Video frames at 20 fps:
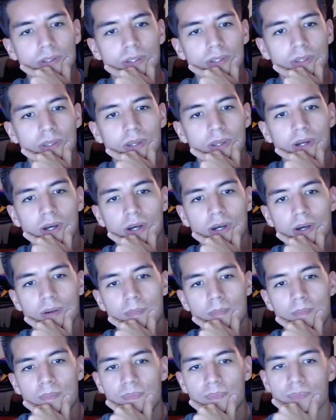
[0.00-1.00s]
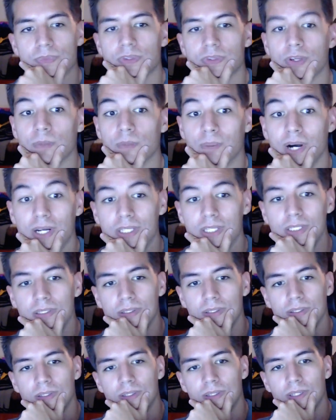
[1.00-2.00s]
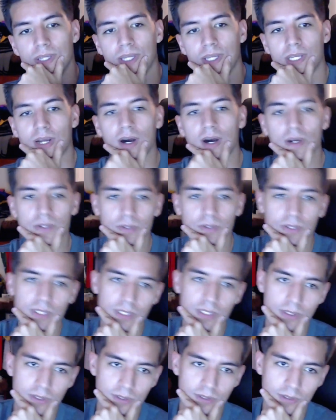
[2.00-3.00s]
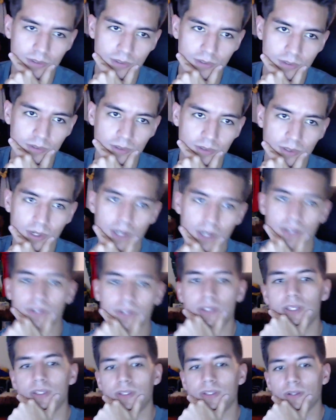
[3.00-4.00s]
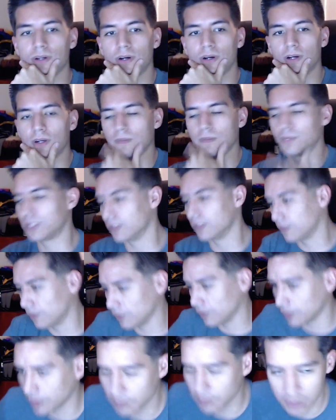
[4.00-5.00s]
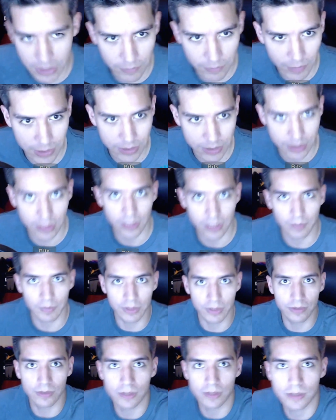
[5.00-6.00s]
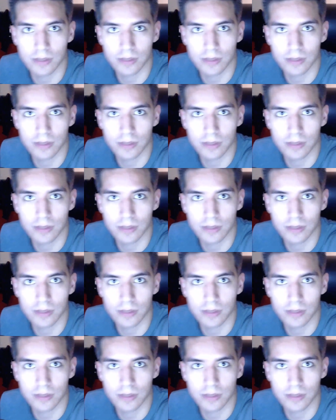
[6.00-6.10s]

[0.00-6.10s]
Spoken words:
body and underneath your arm. So hold on, let me see if I can stand up and do this.